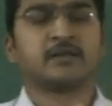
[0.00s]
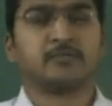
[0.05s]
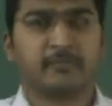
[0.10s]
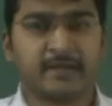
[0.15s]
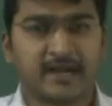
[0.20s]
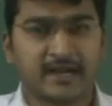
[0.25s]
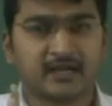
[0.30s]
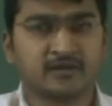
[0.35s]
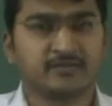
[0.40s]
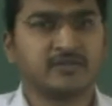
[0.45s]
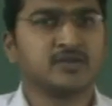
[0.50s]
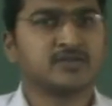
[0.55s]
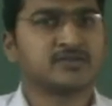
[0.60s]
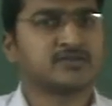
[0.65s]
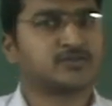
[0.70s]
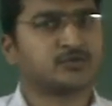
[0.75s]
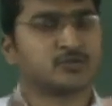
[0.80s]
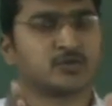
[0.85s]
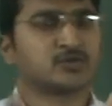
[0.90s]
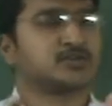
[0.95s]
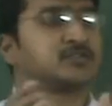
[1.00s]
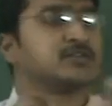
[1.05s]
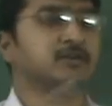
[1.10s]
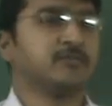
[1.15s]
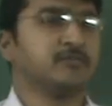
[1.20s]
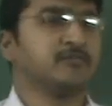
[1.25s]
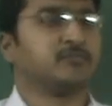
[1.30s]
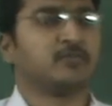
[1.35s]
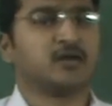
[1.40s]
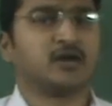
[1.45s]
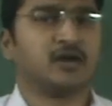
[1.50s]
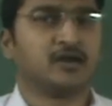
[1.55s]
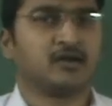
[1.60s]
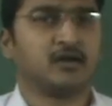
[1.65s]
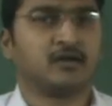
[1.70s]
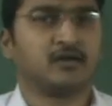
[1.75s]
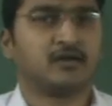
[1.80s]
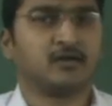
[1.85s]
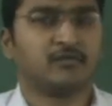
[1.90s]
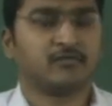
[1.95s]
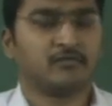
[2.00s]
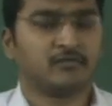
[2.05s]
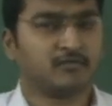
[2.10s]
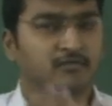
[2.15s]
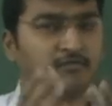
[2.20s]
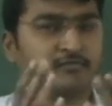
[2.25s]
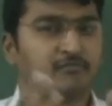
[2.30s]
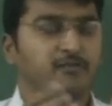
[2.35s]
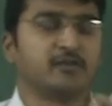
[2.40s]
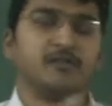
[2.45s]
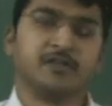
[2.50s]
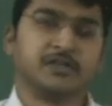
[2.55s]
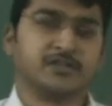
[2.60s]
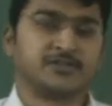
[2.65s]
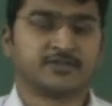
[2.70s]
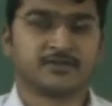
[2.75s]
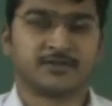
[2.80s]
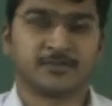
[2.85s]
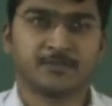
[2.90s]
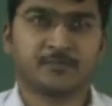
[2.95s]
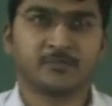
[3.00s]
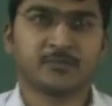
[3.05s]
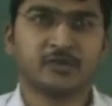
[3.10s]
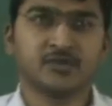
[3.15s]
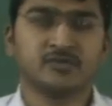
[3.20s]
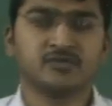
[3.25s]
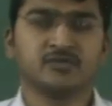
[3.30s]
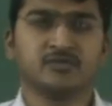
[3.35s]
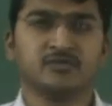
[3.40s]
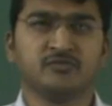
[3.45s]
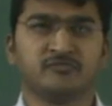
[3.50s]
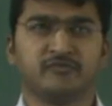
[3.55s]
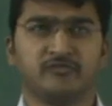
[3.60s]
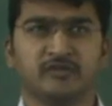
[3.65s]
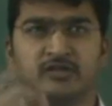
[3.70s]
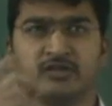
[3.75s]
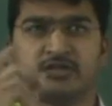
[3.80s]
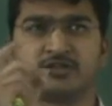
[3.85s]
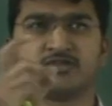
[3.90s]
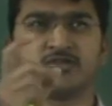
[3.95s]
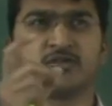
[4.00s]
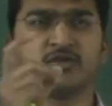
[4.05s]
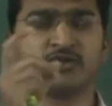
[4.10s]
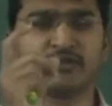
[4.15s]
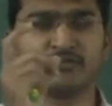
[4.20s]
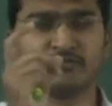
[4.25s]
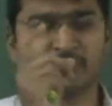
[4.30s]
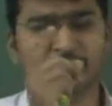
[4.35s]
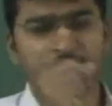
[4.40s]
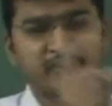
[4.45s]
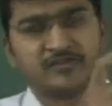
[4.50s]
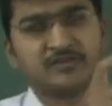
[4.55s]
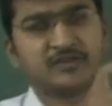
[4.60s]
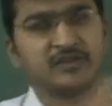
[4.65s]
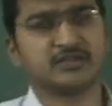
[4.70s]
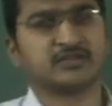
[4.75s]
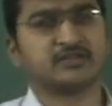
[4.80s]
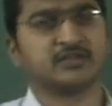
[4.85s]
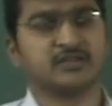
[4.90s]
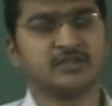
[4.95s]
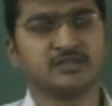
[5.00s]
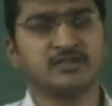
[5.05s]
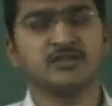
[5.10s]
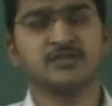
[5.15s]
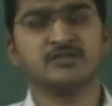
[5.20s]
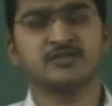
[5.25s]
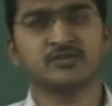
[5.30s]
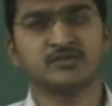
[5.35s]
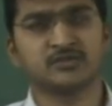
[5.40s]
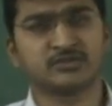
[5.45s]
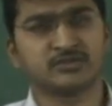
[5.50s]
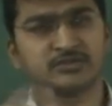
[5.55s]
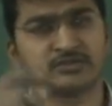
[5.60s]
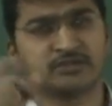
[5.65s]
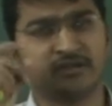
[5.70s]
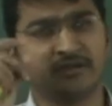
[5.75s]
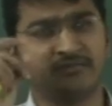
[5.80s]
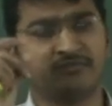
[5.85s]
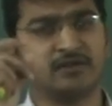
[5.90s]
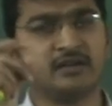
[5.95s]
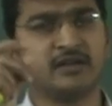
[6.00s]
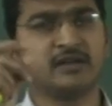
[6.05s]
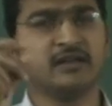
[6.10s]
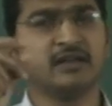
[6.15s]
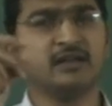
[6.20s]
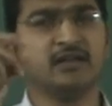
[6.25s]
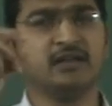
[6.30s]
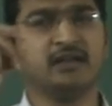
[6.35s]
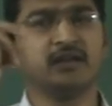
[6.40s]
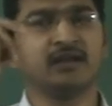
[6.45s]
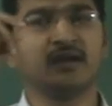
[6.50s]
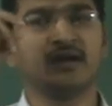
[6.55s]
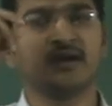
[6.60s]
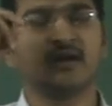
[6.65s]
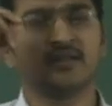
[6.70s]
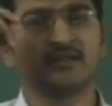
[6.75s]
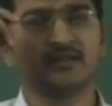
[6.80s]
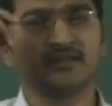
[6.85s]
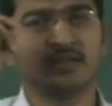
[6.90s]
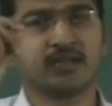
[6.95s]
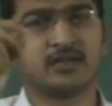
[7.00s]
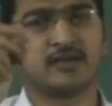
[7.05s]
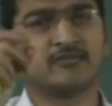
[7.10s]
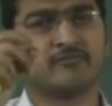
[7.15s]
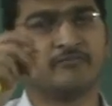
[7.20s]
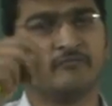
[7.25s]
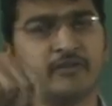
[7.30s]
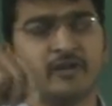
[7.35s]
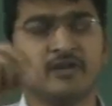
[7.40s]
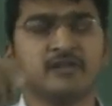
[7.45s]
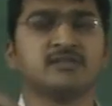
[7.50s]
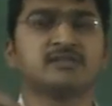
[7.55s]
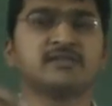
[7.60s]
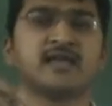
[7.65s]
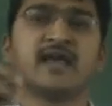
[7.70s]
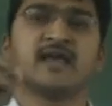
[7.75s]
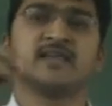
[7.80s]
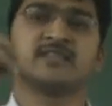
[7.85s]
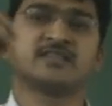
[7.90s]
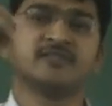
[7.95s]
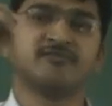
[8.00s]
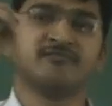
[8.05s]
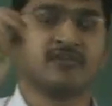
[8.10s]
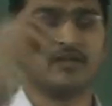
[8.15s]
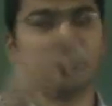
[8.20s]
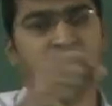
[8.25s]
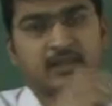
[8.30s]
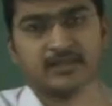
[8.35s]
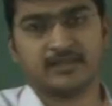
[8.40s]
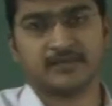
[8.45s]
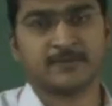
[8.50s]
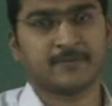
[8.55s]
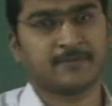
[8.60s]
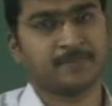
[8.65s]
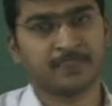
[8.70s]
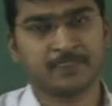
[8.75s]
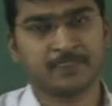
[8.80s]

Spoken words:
matter waves shows the wave nature. So it's showing wave nature. So definitely that waves has some wavelength.